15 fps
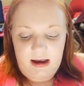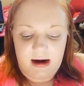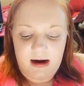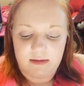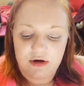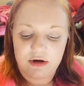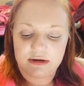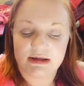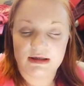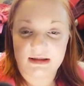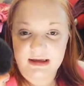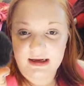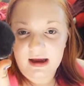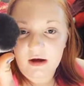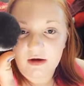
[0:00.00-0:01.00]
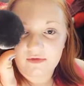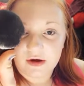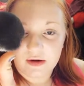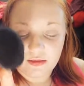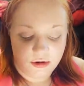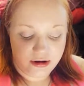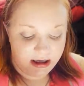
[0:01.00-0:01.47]
And I'm using the e.l.f.
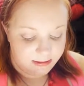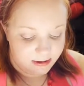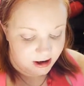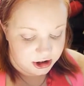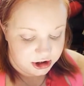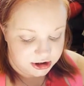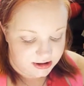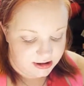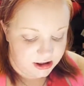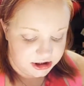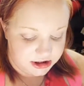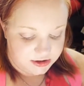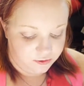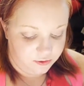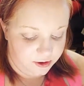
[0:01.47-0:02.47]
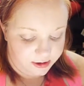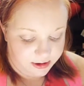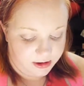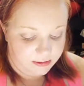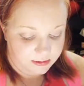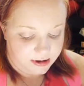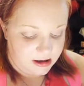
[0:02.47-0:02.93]
Kabuki brush, and I just swirl
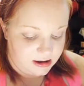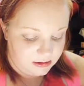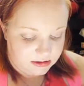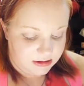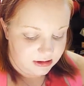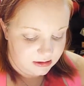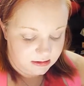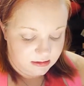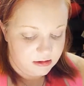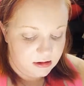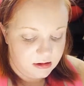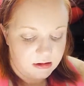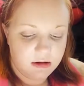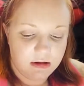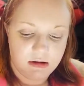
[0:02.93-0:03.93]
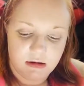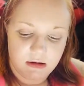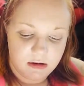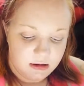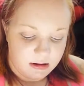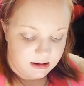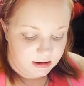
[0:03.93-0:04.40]
it around,
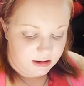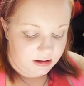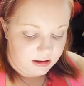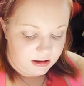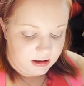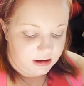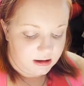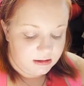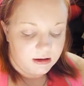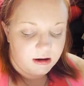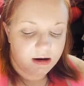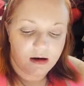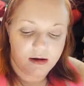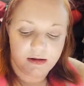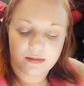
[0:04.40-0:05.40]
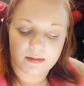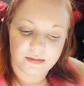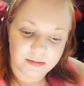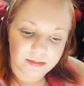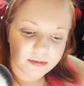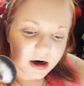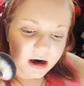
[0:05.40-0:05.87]
get a lot on the
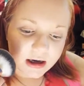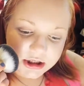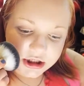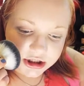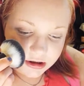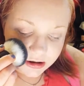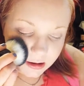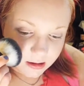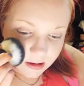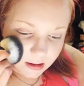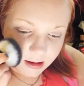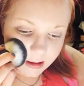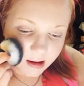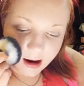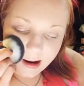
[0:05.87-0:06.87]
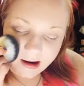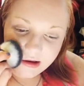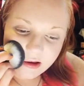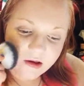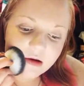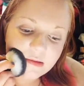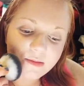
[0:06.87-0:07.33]
brush, and
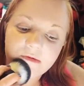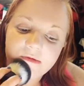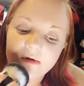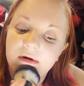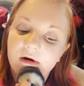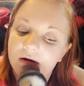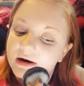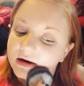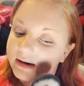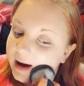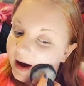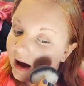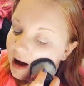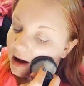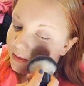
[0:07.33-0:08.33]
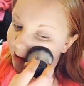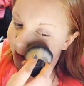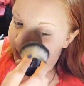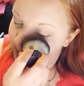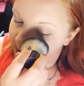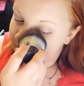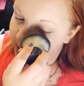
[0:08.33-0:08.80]
I prefer to dab
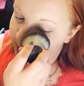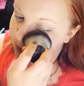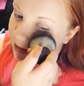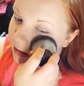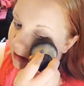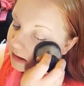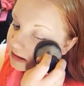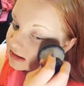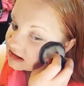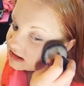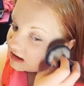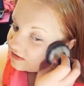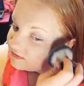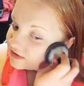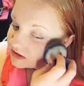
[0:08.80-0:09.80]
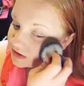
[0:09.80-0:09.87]
instead of